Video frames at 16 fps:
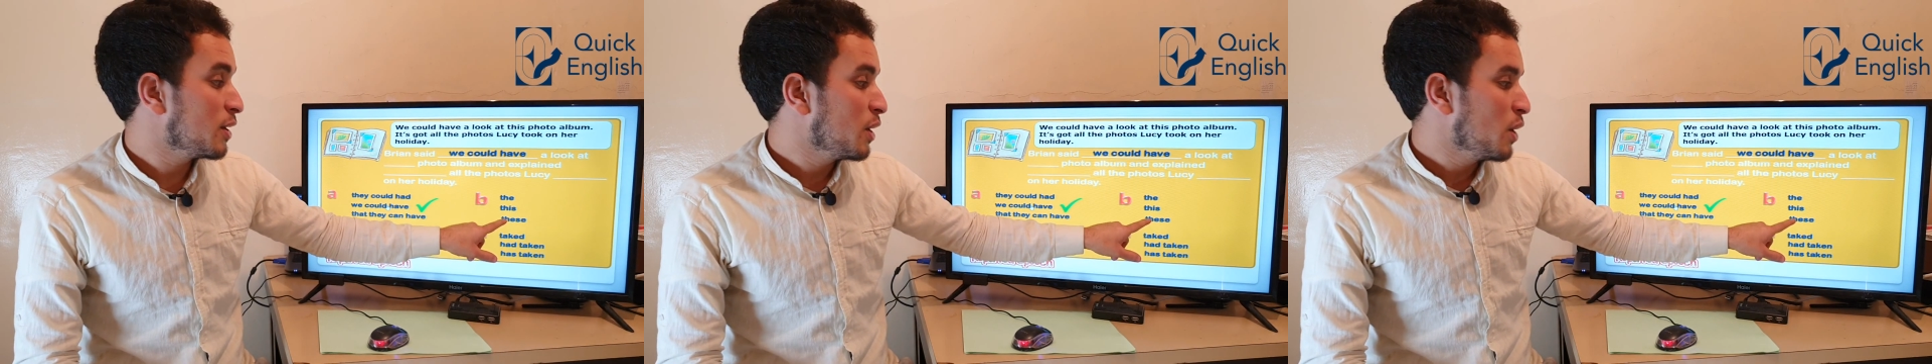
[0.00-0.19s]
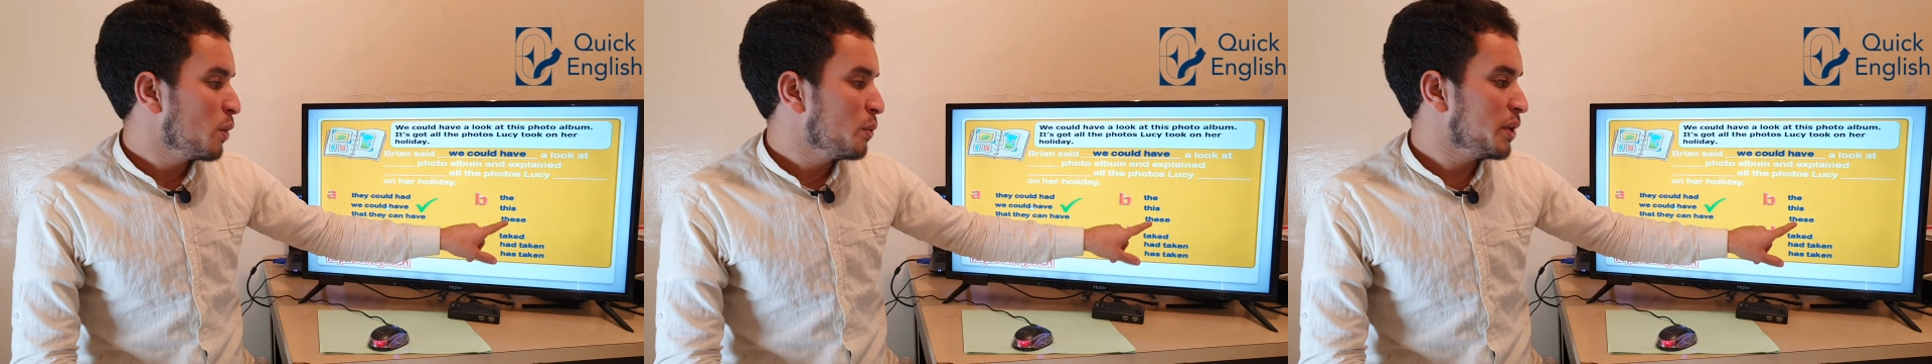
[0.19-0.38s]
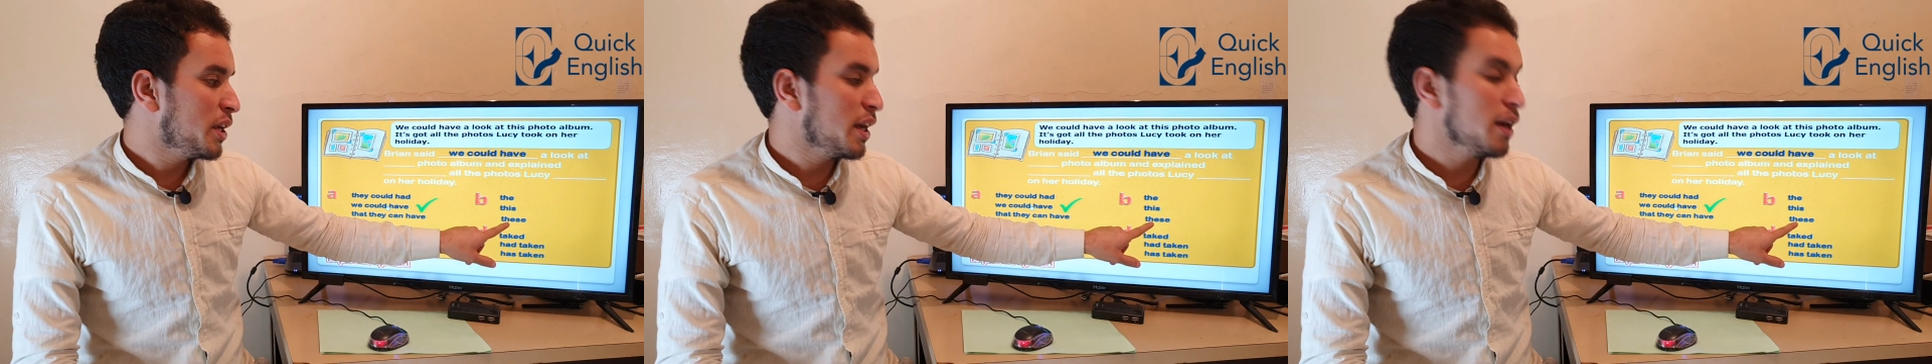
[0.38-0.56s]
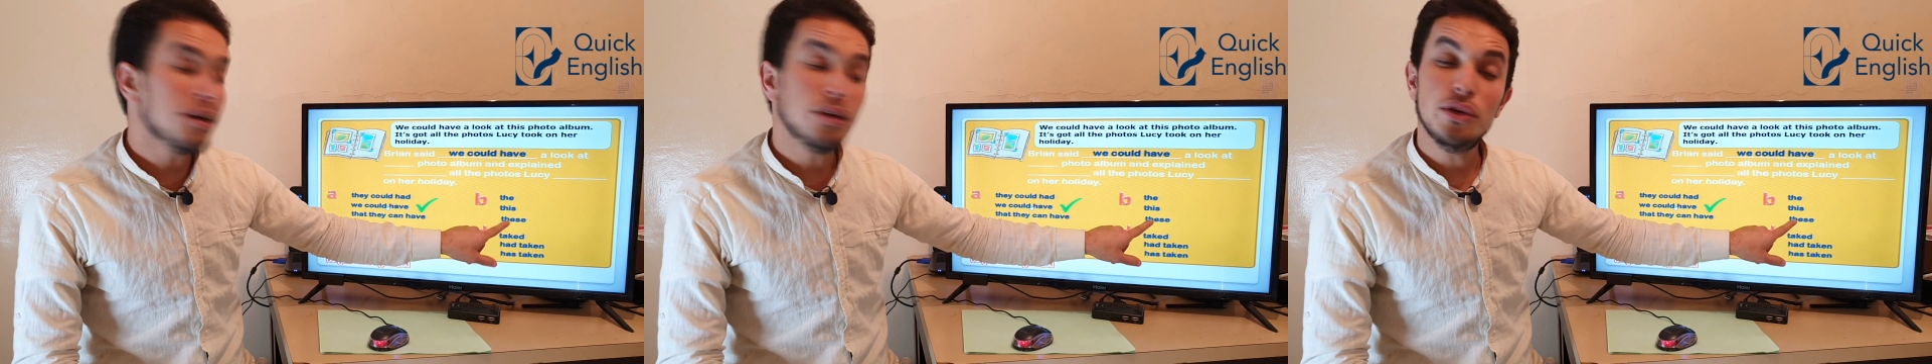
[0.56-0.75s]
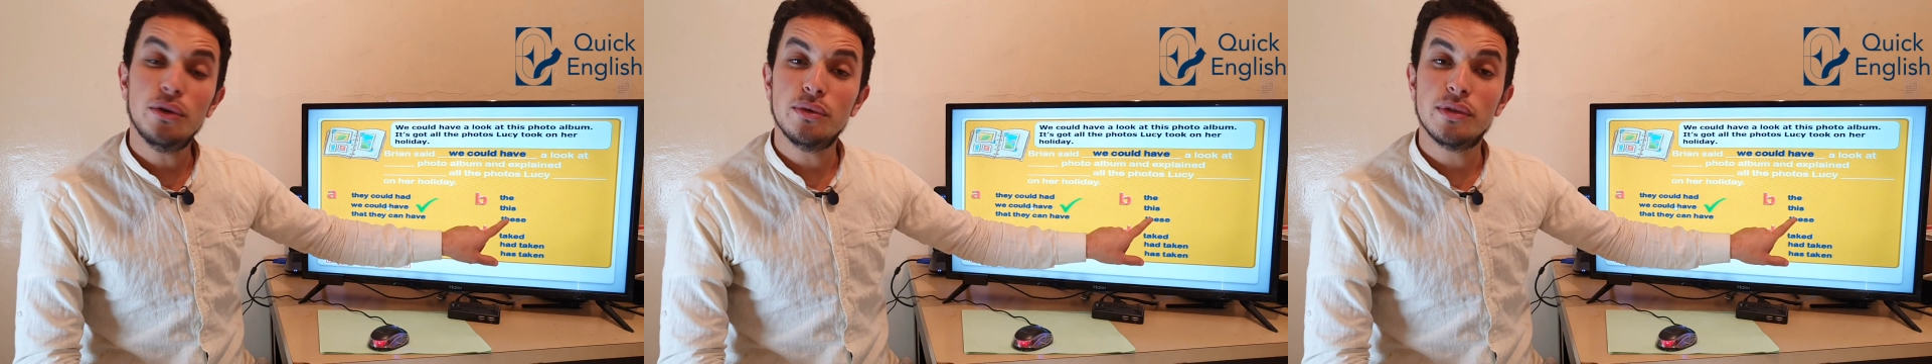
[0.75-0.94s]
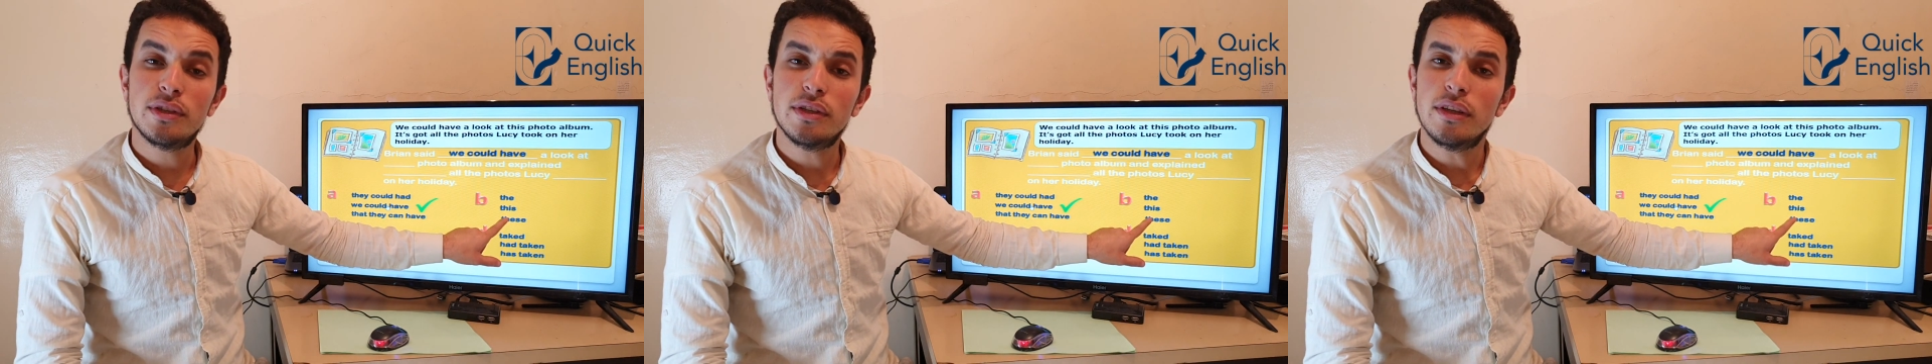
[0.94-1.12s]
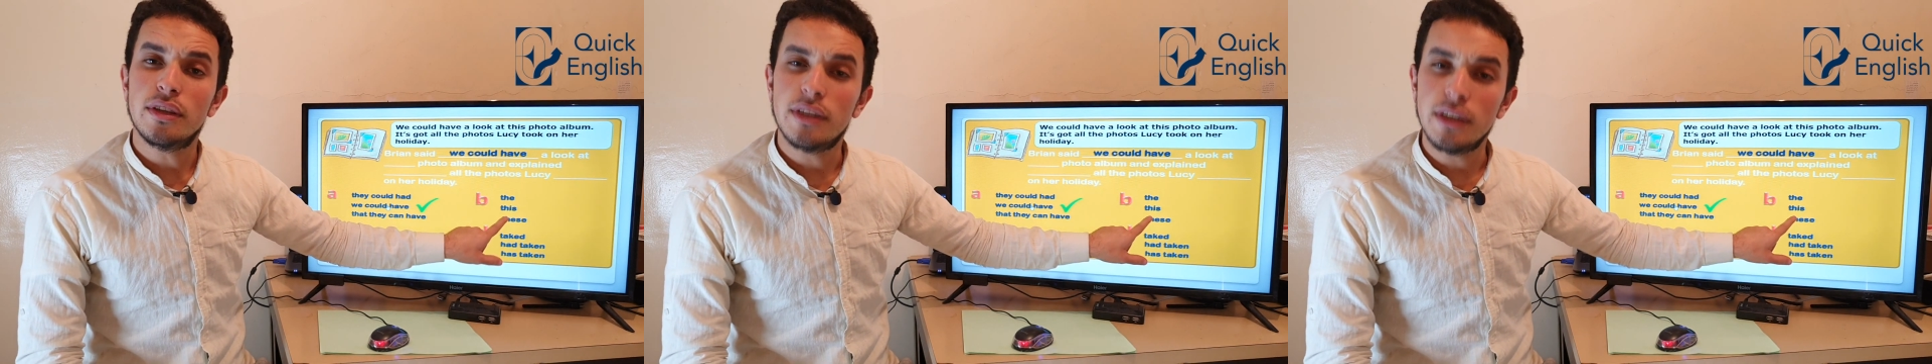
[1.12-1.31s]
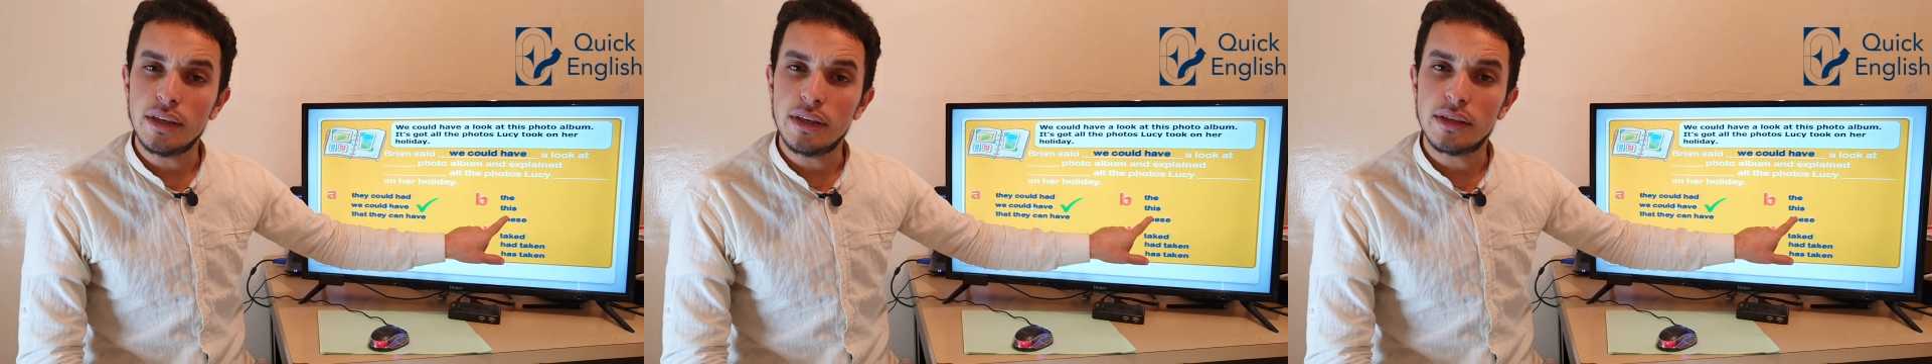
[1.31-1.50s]
We can't use
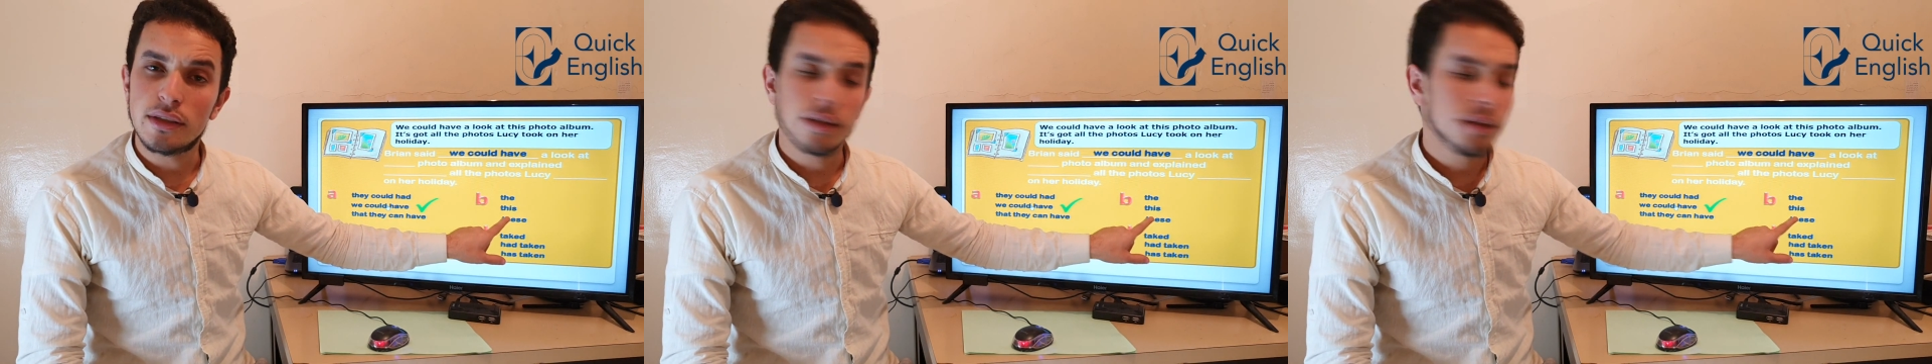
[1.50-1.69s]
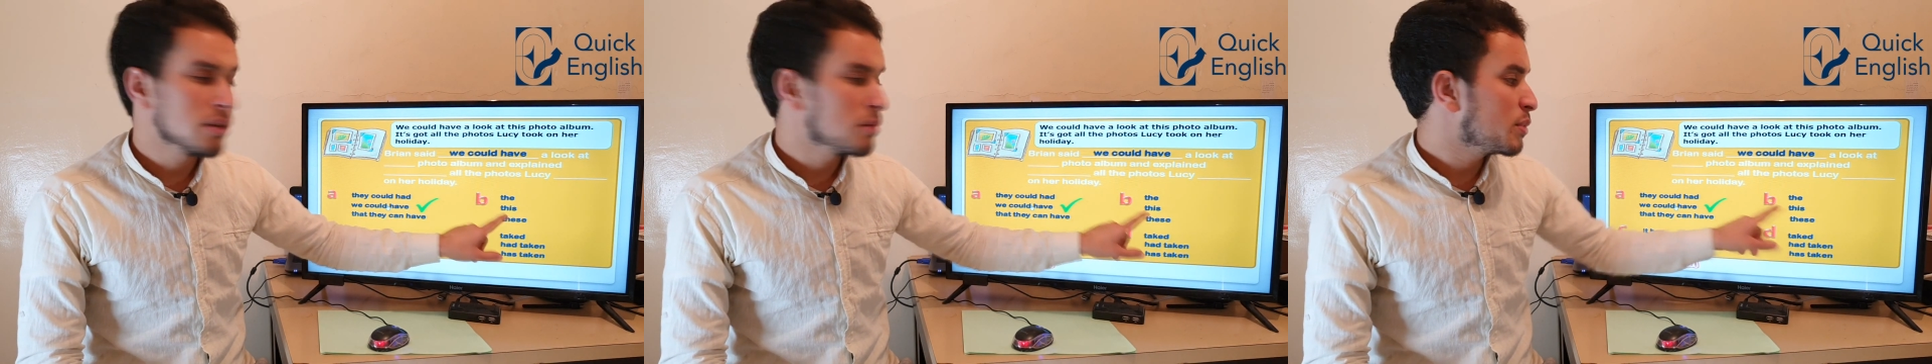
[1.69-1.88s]
these